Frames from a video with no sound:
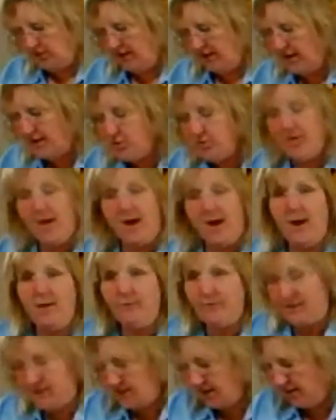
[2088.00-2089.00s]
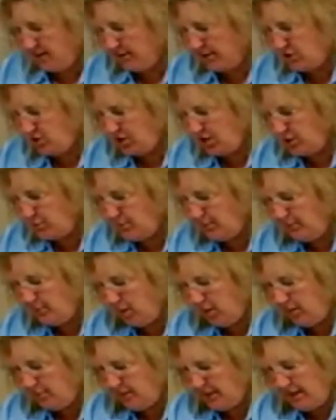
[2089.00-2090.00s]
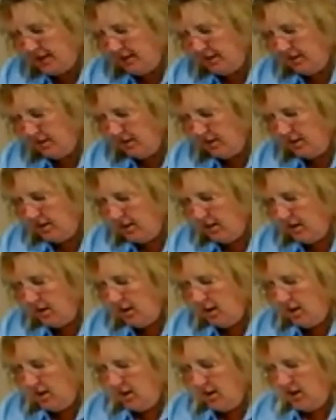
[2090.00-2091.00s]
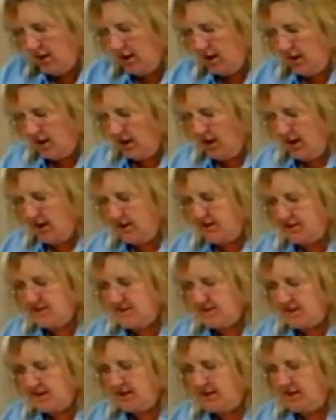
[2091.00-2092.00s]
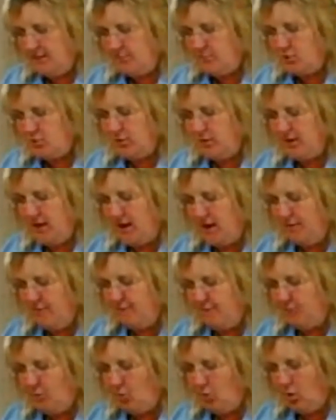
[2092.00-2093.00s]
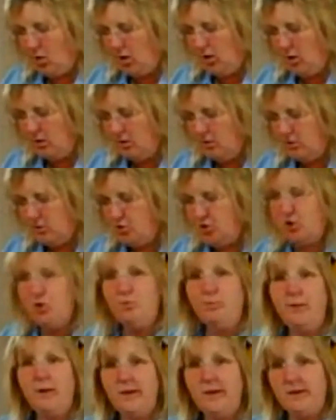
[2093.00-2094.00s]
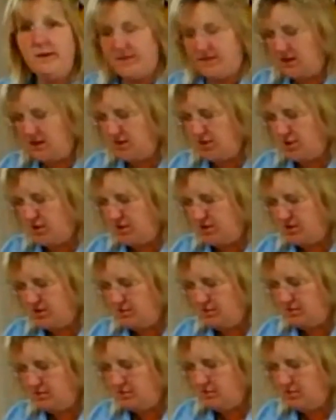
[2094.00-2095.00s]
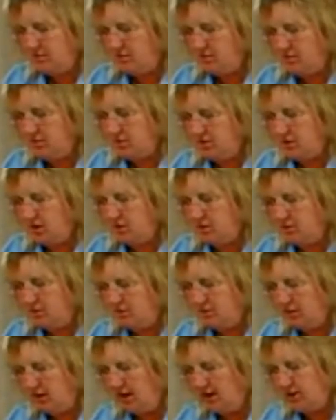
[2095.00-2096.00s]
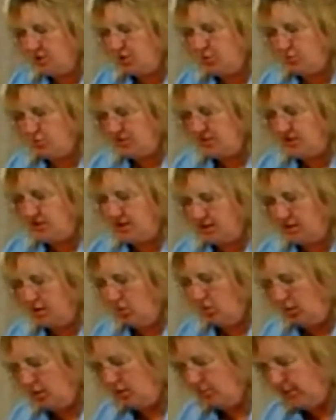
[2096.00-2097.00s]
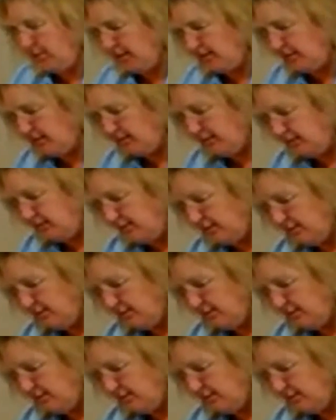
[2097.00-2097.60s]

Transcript: and I do that every time I change my bobbin. And it said keep doing that for 2 million stitches. So I just reset the oil button.